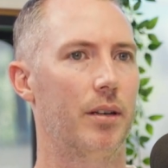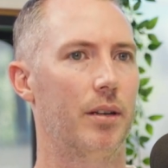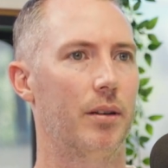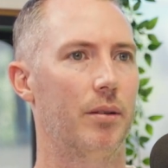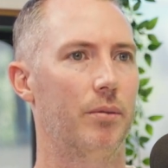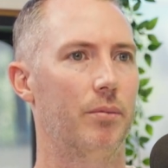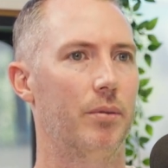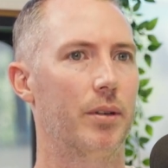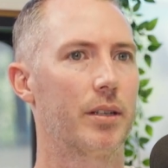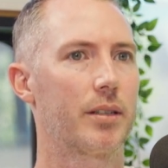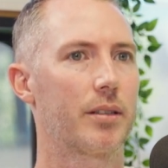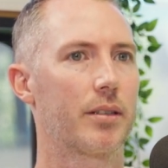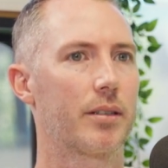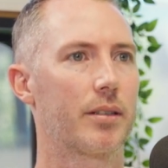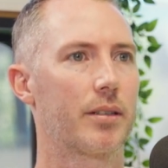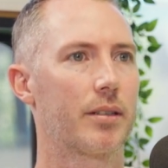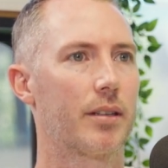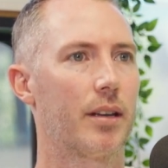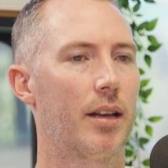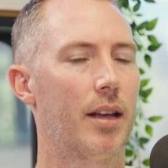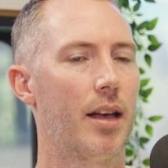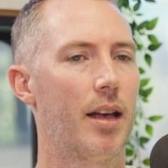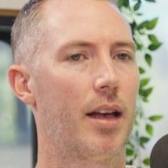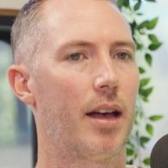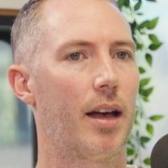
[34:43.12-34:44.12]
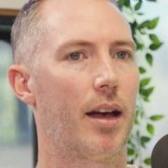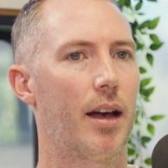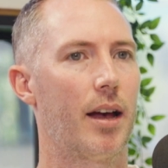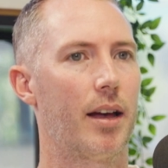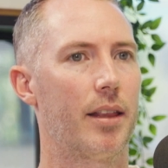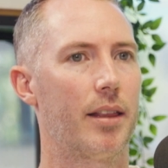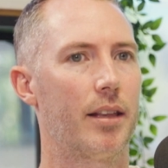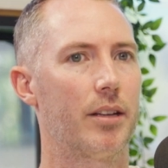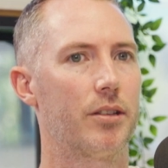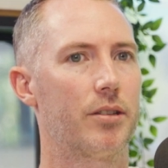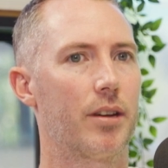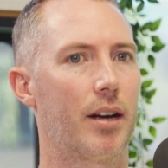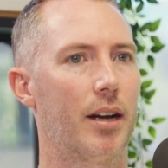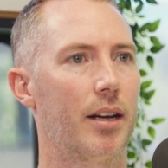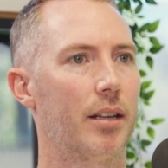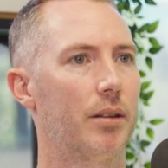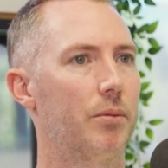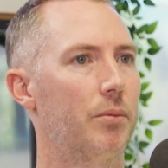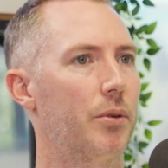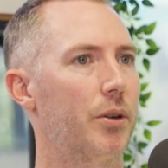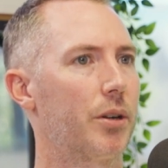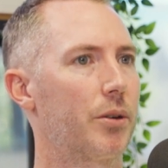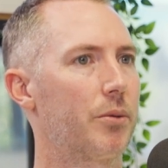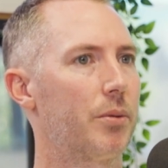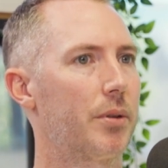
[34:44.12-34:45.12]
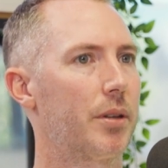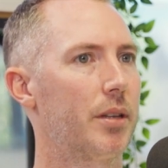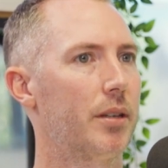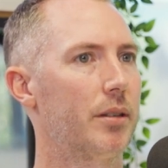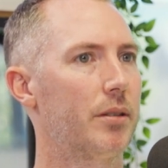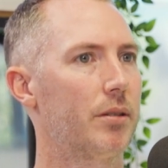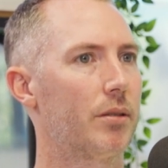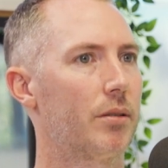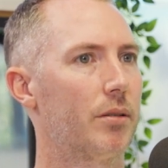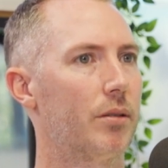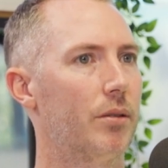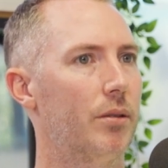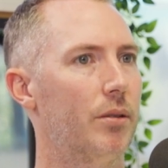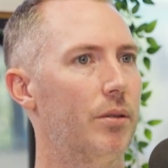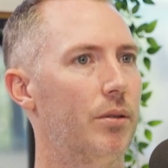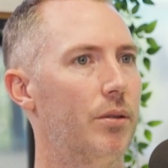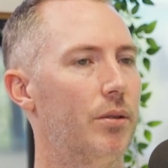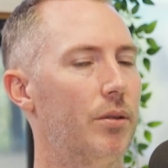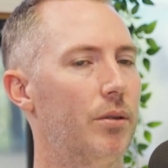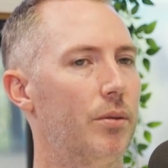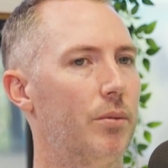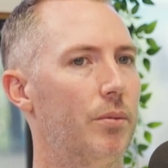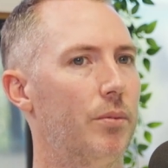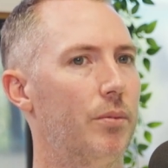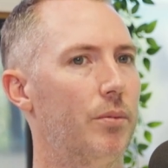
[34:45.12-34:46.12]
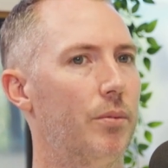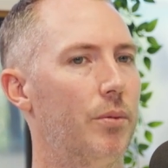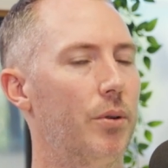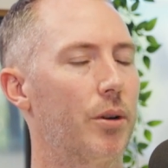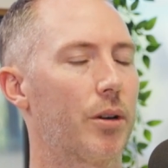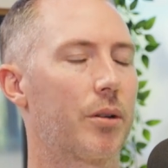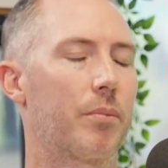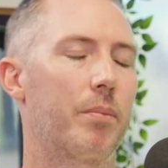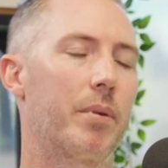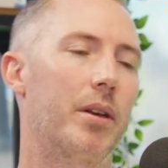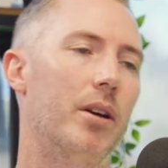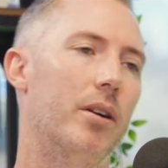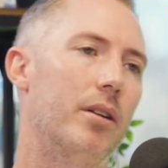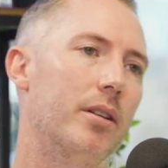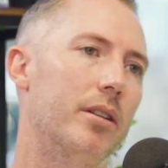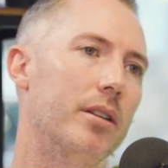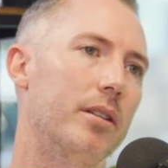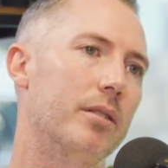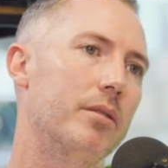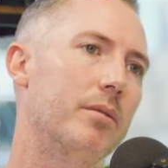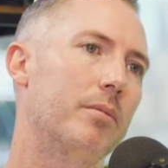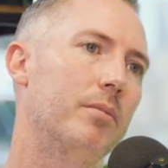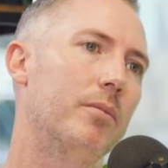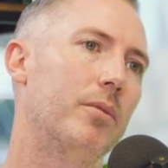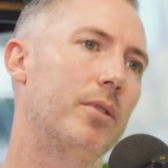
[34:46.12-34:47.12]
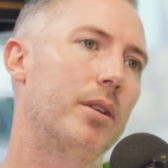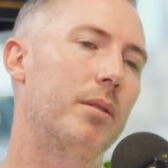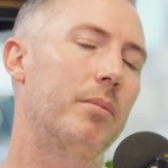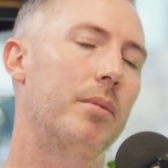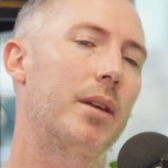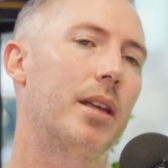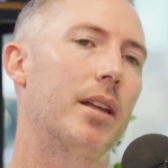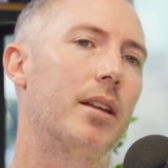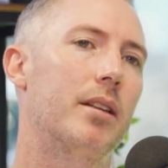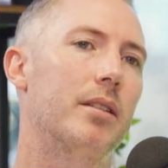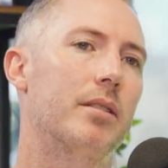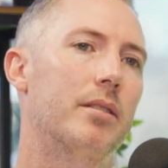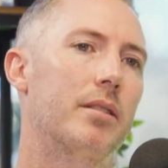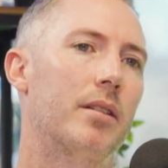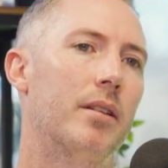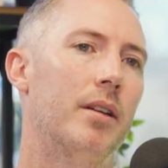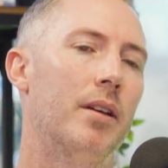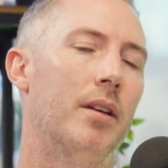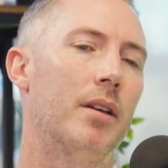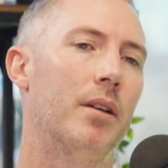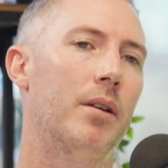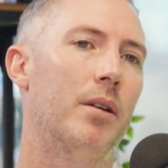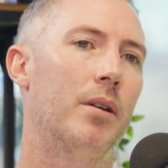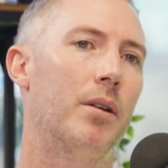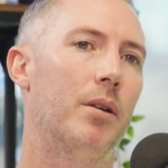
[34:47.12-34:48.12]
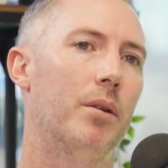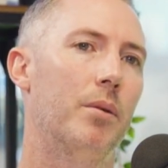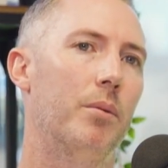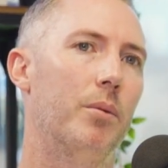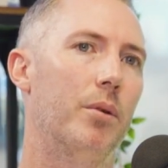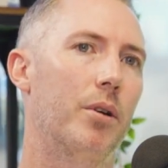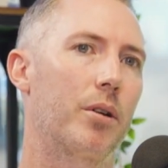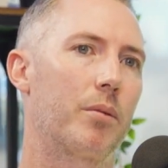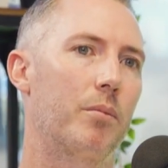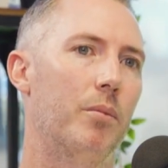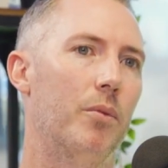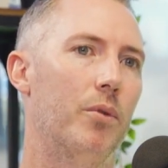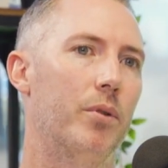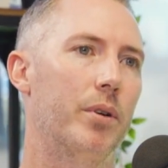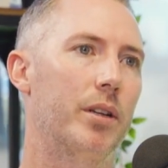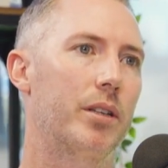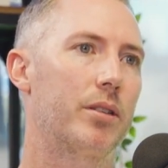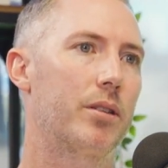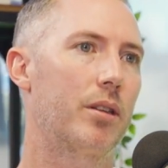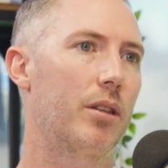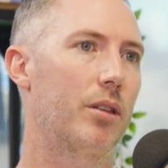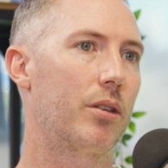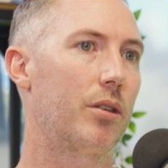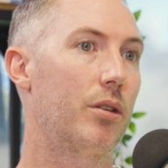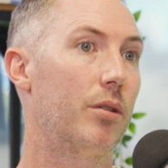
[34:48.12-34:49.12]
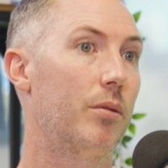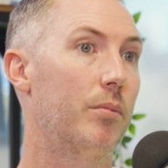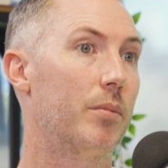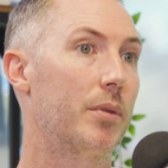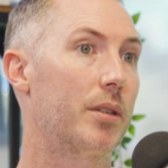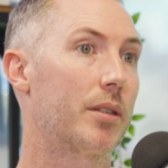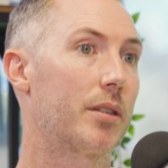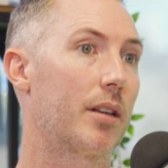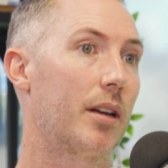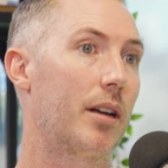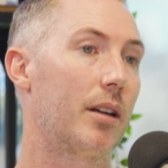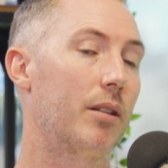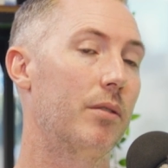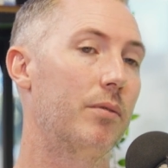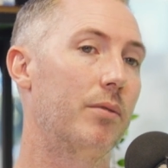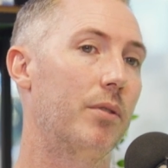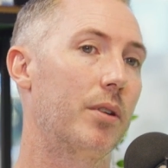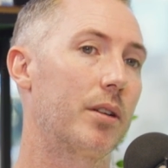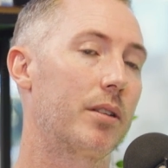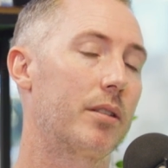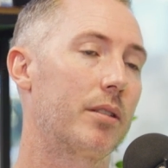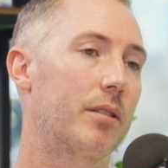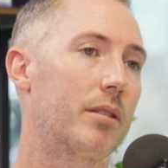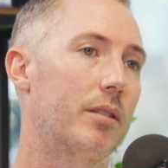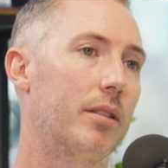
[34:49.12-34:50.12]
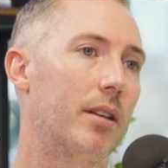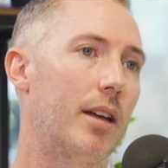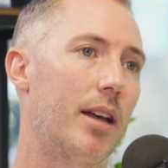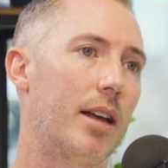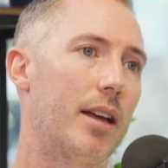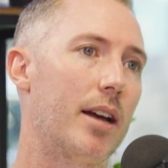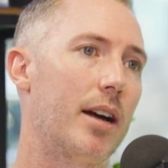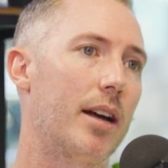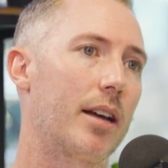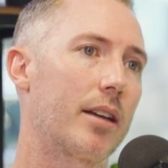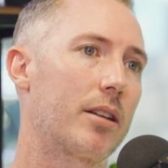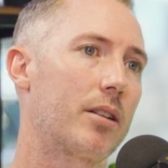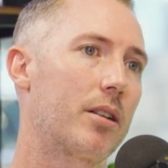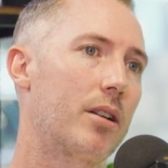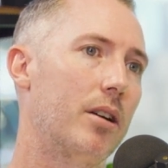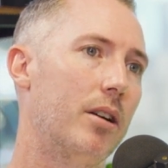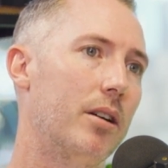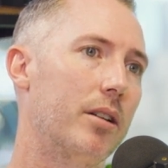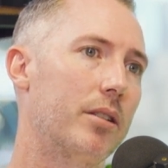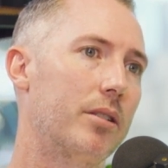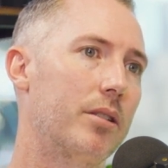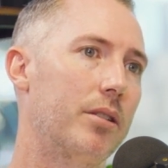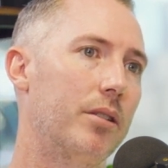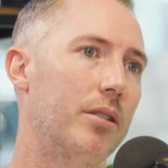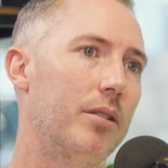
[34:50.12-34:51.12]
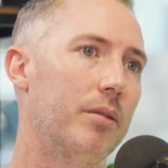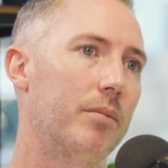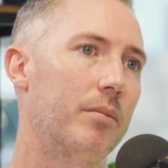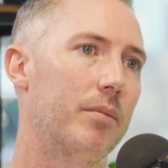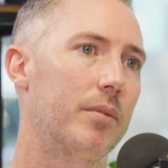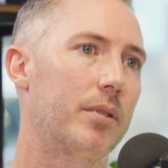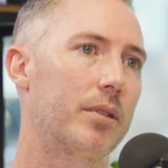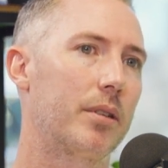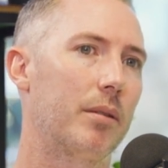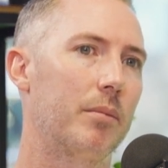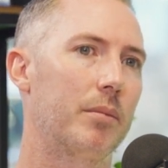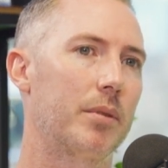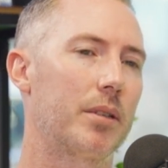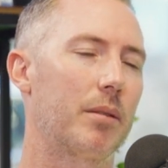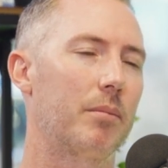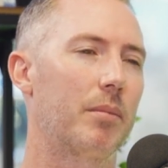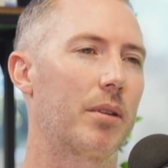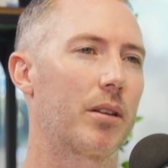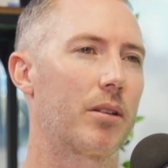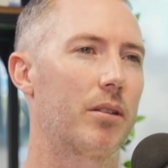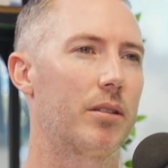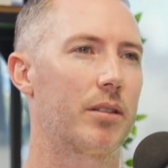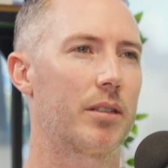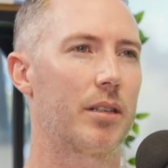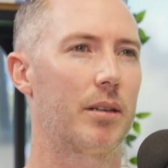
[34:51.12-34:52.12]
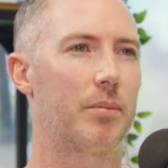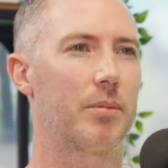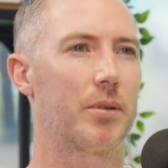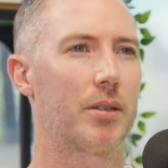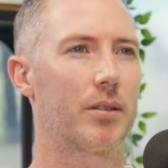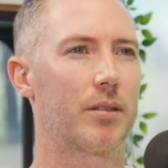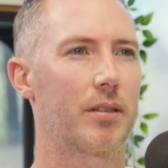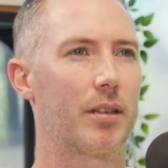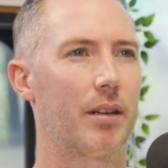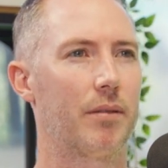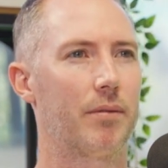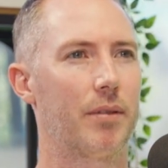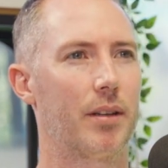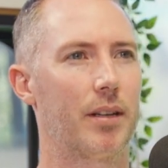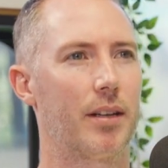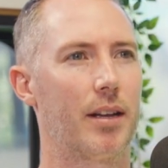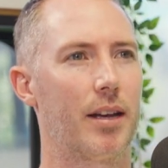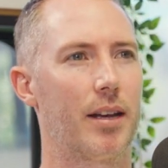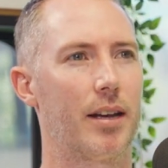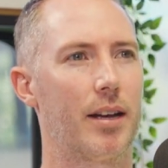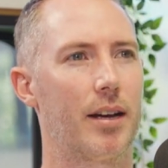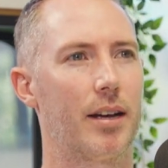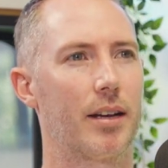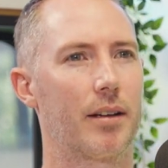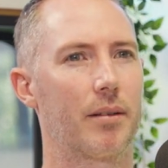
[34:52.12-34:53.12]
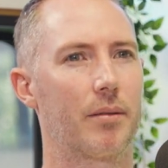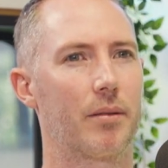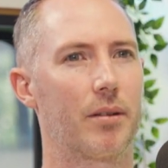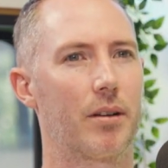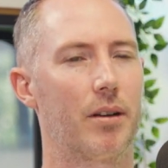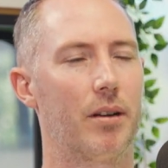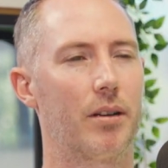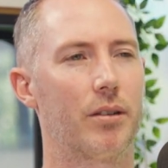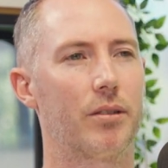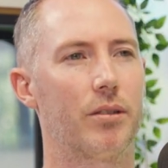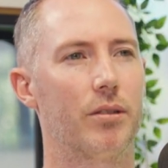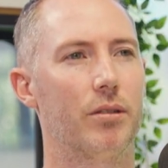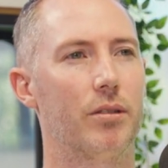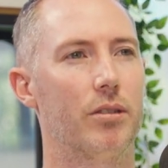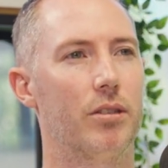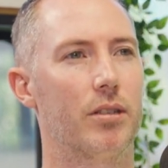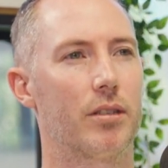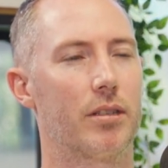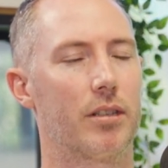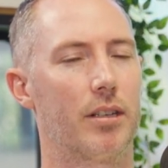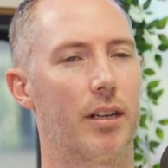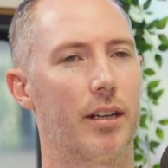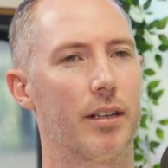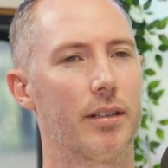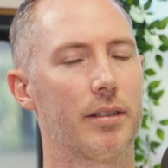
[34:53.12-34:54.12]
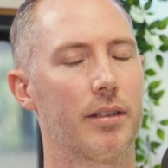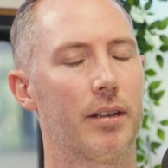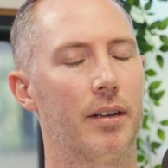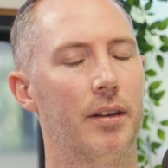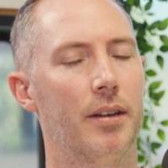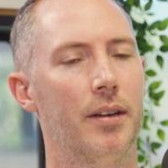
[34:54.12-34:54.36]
risks, and then to either work with it or work beyond it. What I mean is work more into the human side of what AI can't do, some of the conceptual stuff that AI can't do just yet.